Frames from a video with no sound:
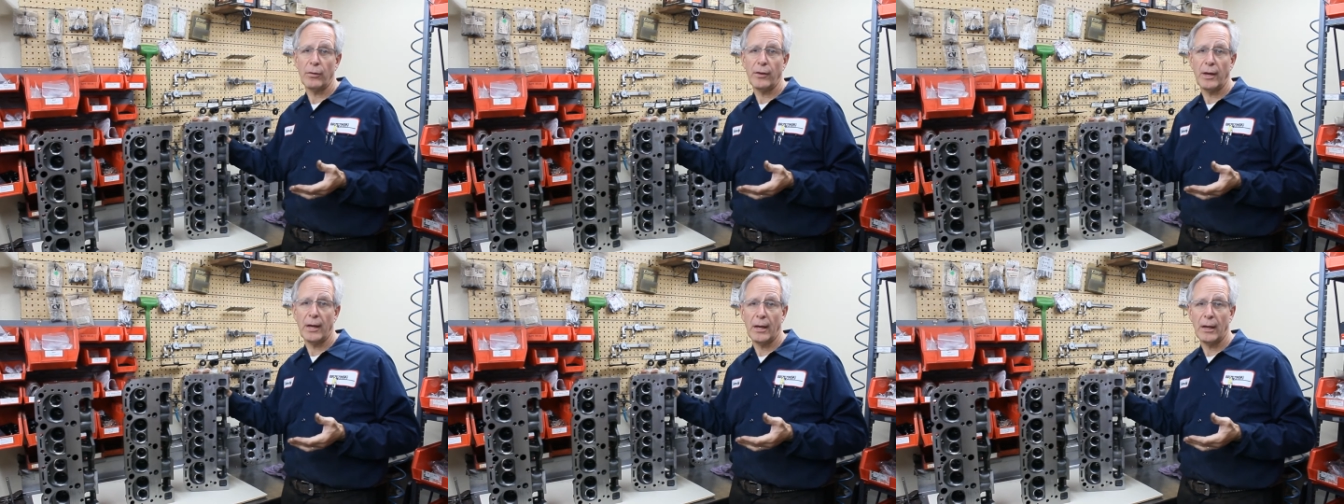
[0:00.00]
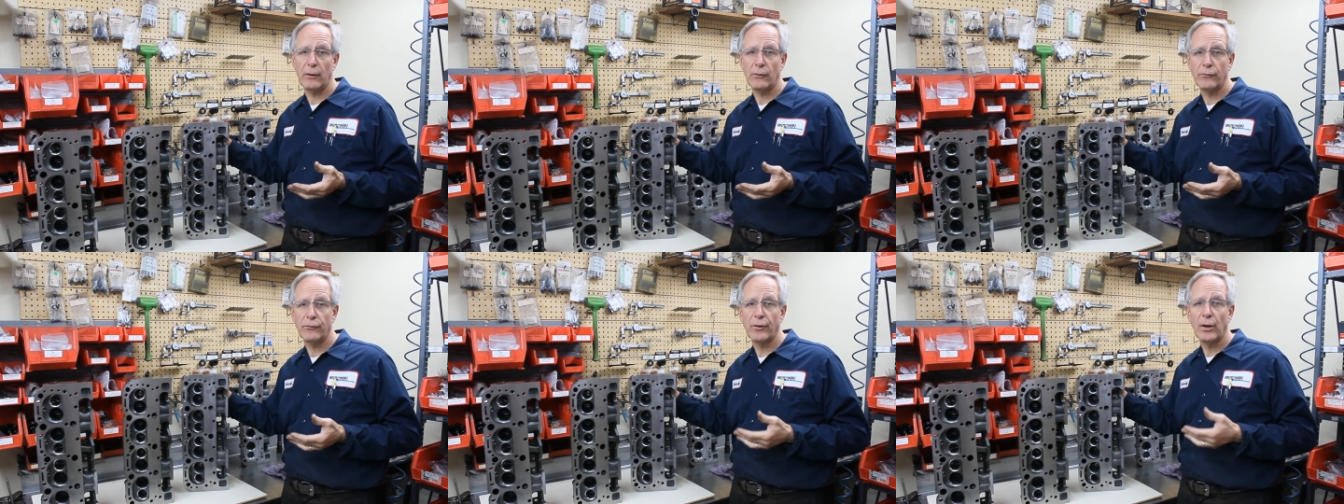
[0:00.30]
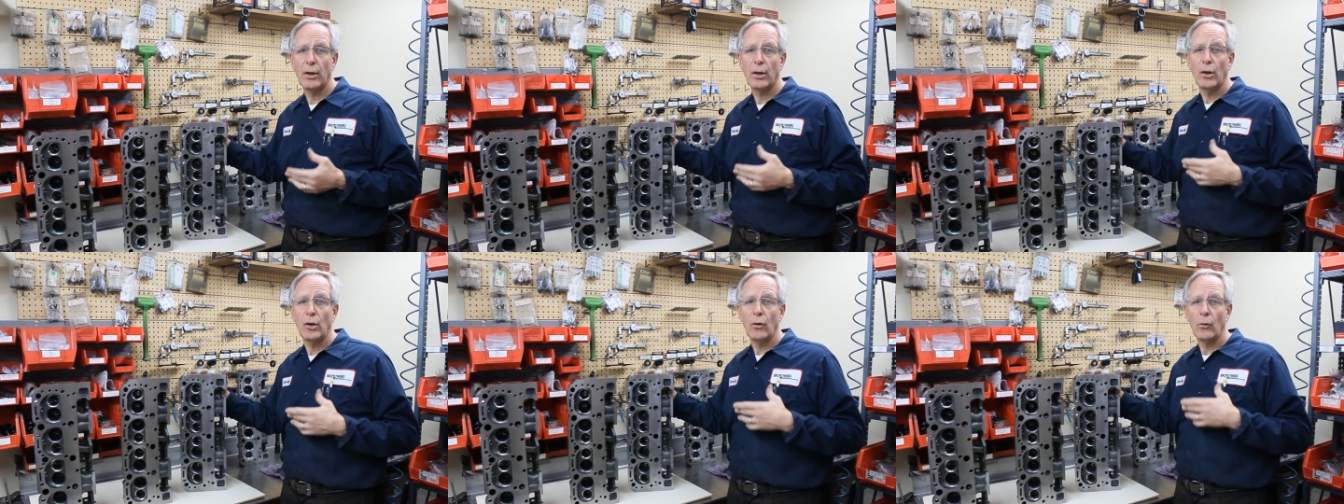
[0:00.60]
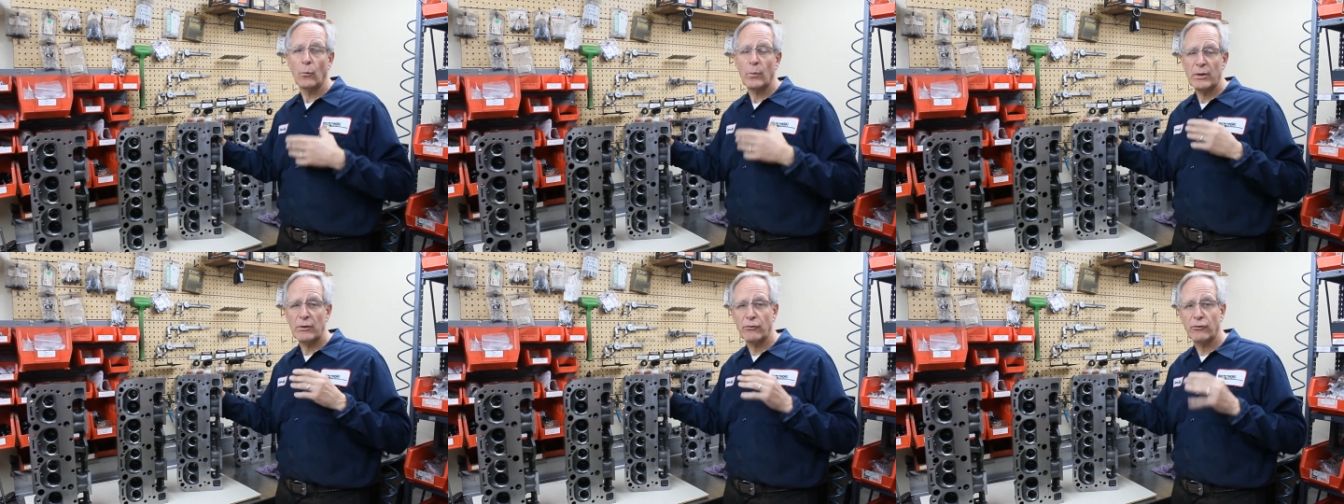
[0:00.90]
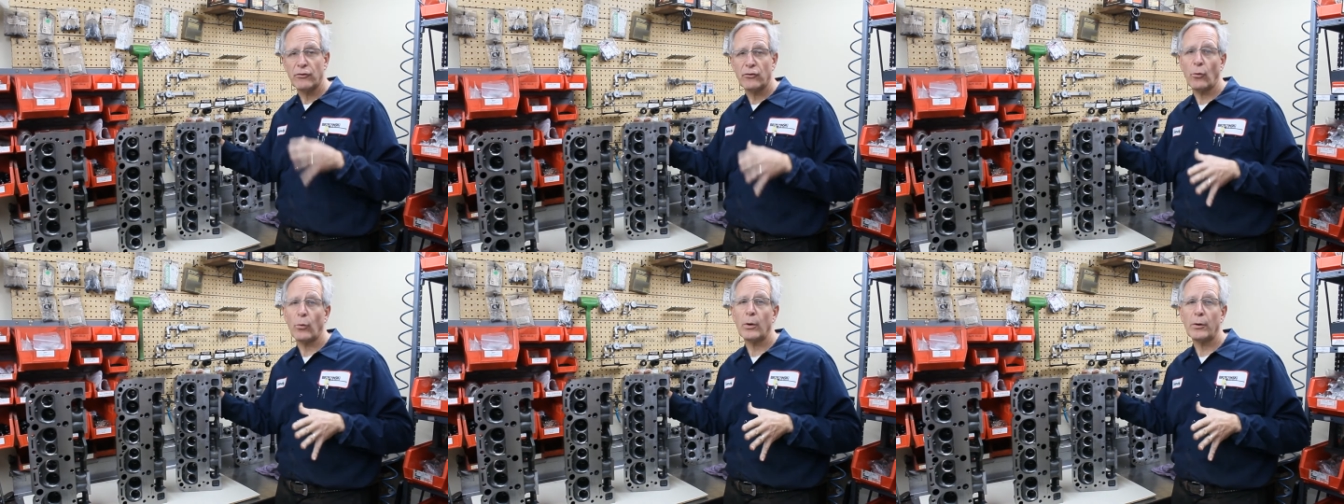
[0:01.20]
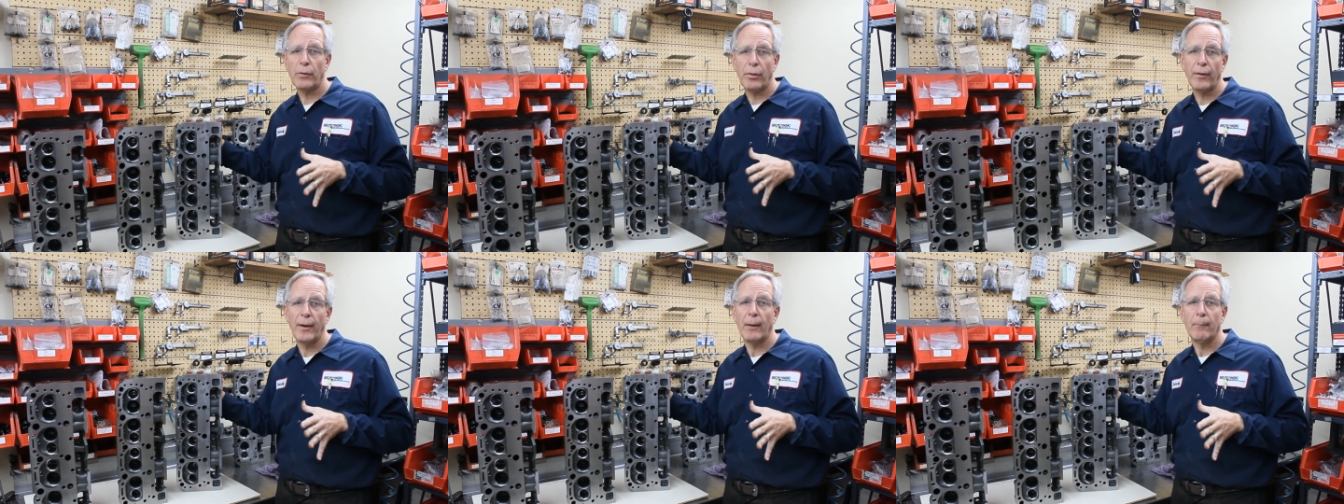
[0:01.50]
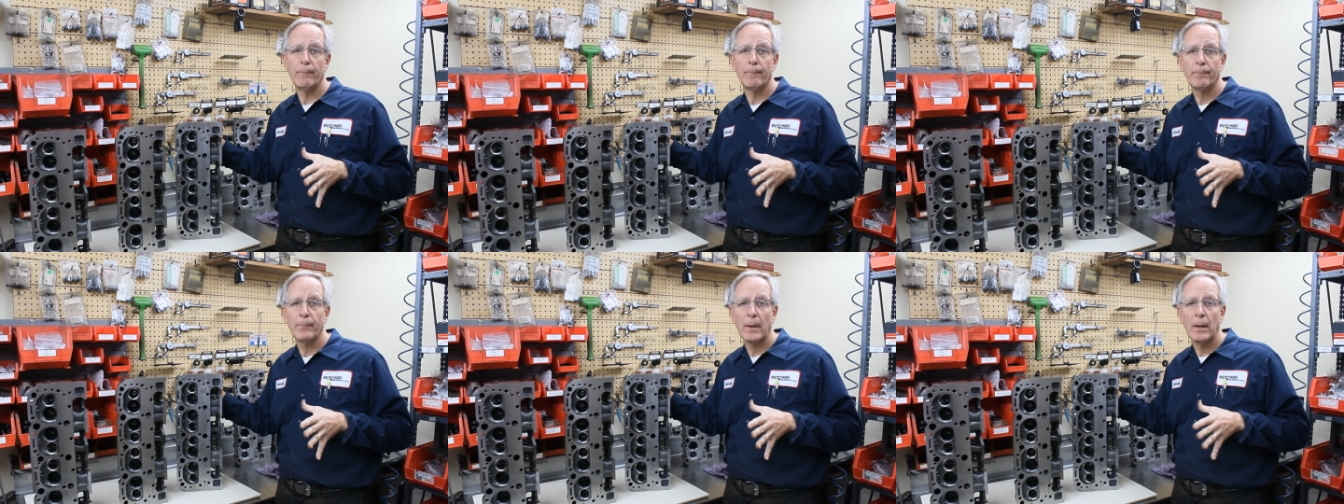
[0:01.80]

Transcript: with heads we sort them.